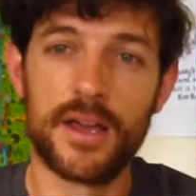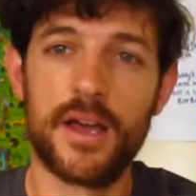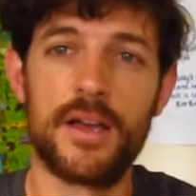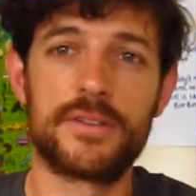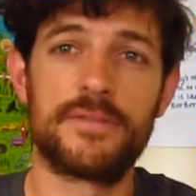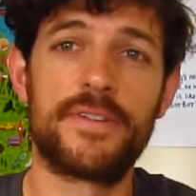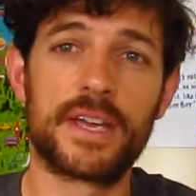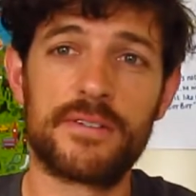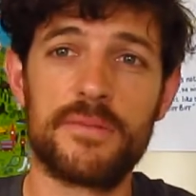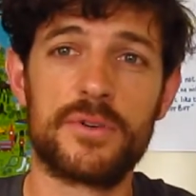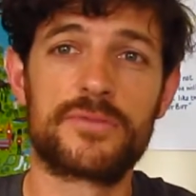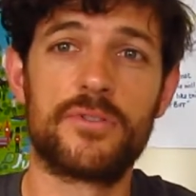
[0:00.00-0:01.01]
So thank you
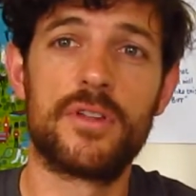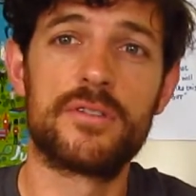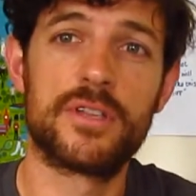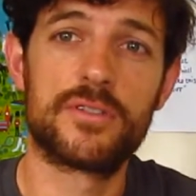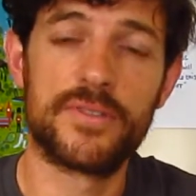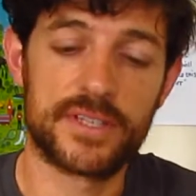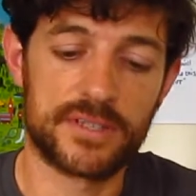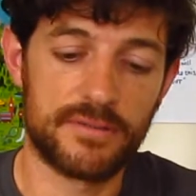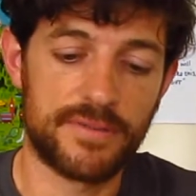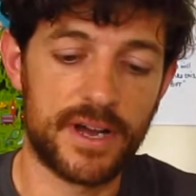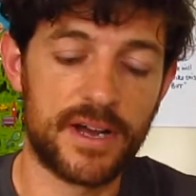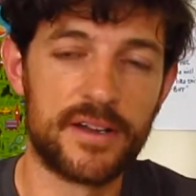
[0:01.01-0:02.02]
very much for all those that have done that so
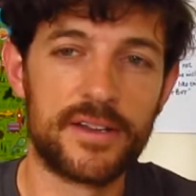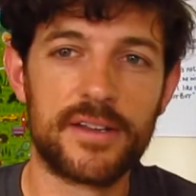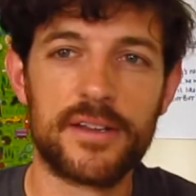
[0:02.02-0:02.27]
far.